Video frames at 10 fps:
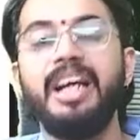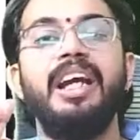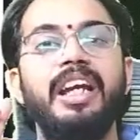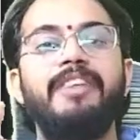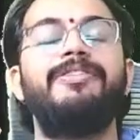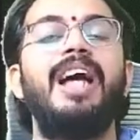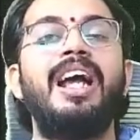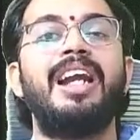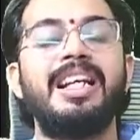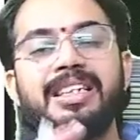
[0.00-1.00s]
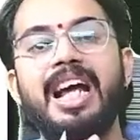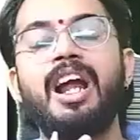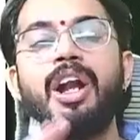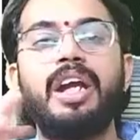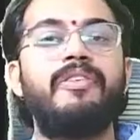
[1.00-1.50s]
if they are less than or
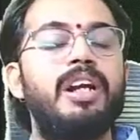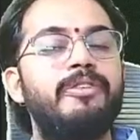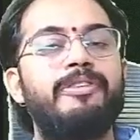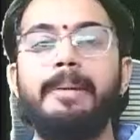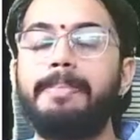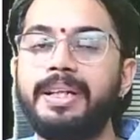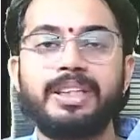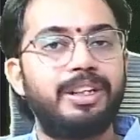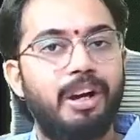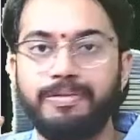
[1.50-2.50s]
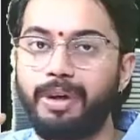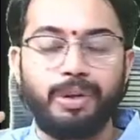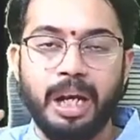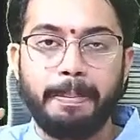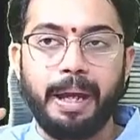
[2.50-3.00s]
equal to 5% of
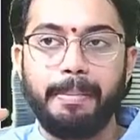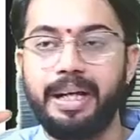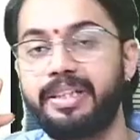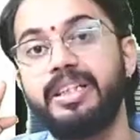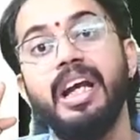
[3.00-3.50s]
total payments,